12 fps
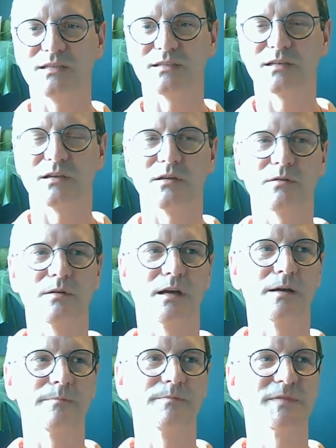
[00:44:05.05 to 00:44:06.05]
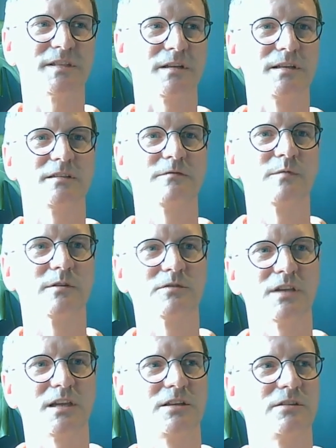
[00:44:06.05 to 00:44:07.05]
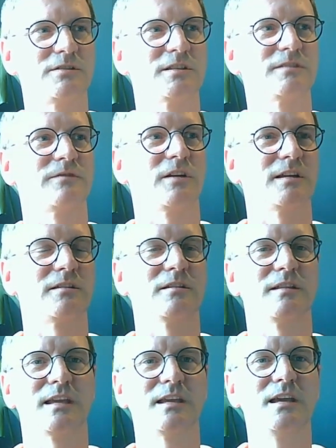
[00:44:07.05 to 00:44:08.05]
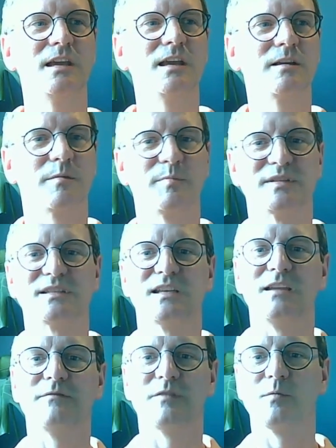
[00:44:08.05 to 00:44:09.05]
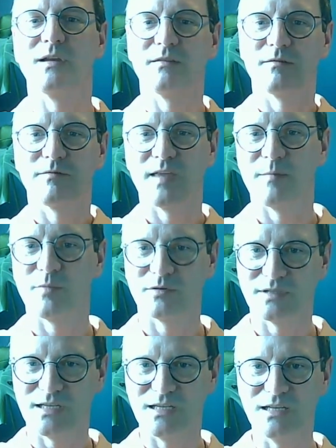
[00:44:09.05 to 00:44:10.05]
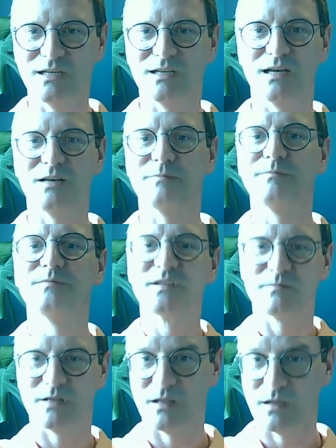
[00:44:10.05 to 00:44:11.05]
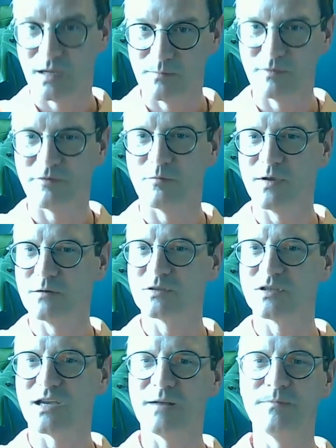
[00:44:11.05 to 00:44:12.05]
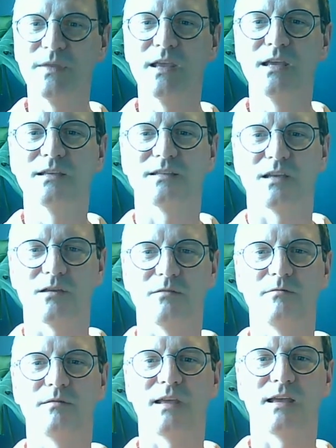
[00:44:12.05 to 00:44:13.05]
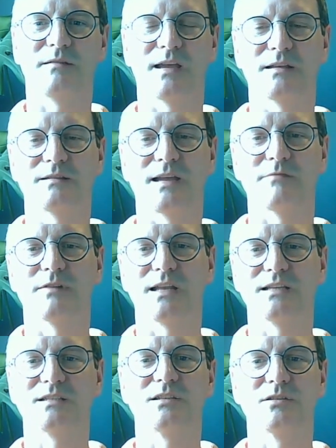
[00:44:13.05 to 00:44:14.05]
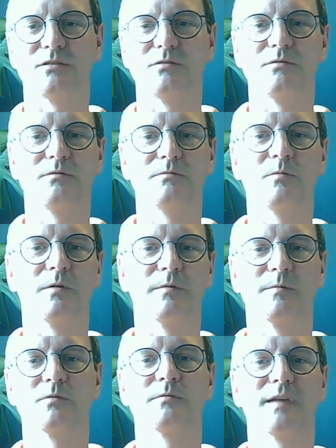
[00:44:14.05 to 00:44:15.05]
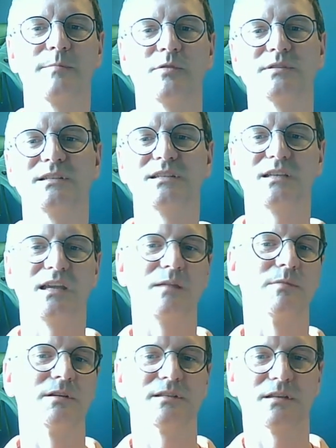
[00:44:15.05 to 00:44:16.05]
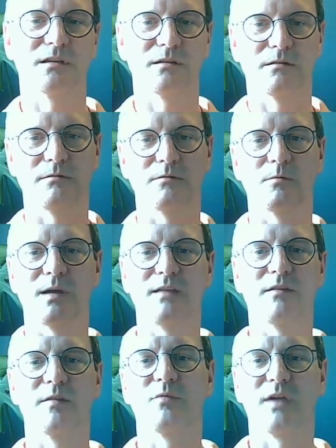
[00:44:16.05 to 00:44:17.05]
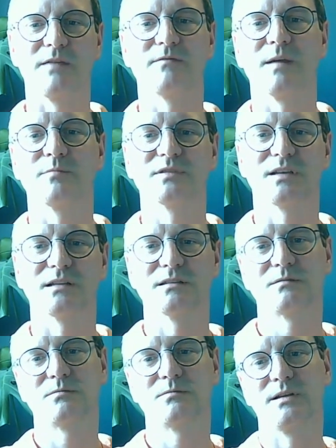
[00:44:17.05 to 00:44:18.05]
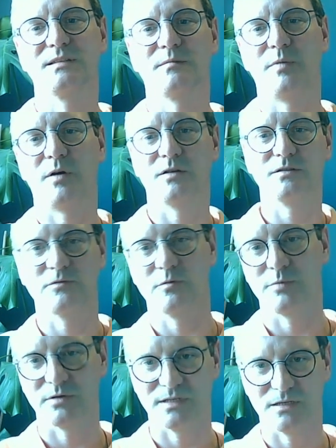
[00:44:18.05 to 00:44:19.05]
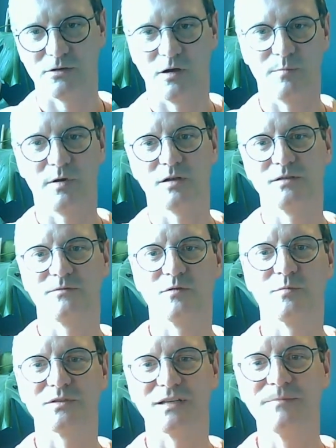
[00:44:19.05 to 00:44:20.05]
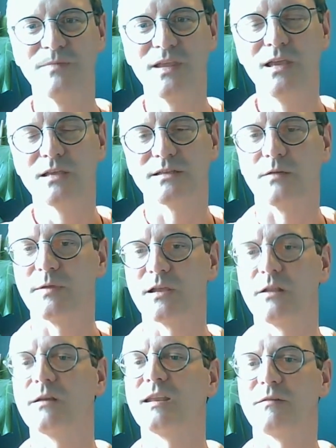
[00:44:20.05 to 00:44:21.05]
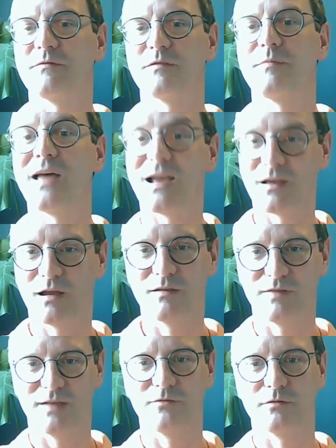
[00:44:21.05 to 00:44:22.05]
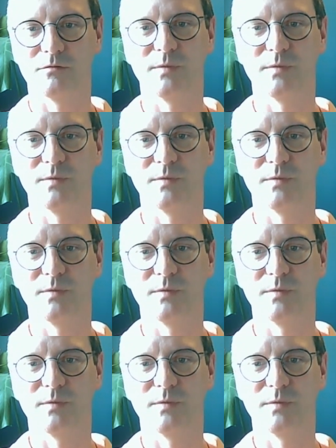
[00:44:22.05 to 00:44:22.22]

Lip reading: So studies of wheelchair users find that they perceive the width of their body to align with the wheelchair. So that relates to what we call their body schema. So the way that the brain represents what is a part of your body and not a part of your body. So we can look at it from that kind of level.